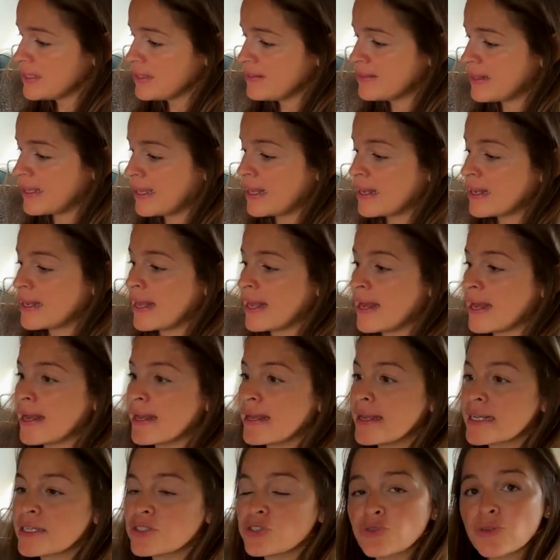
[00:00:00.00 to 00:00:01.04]
Then an
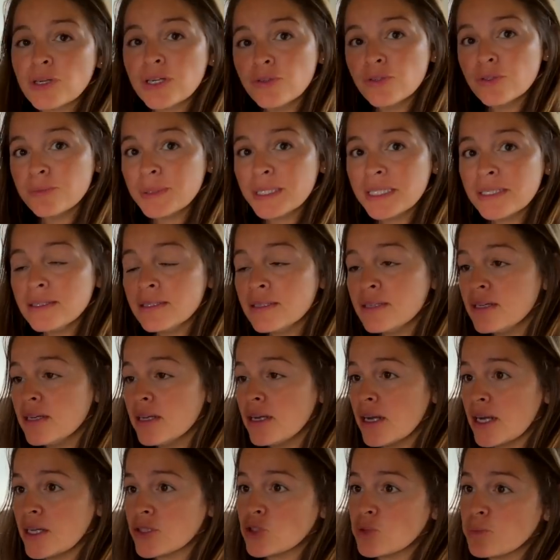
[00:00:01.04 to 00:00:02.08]
extra gummy,
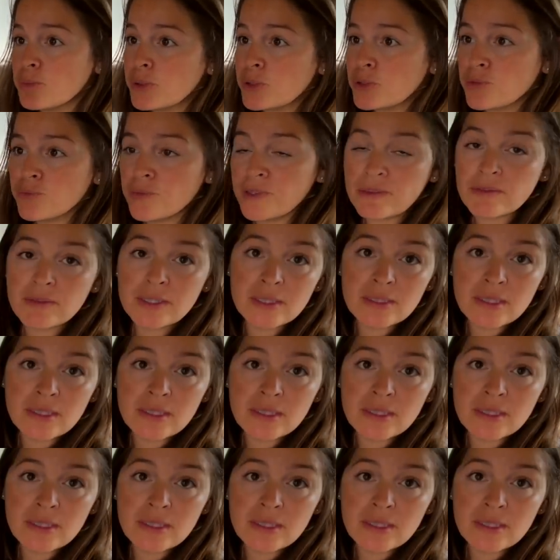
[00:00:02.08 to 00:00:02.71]
I suppose with the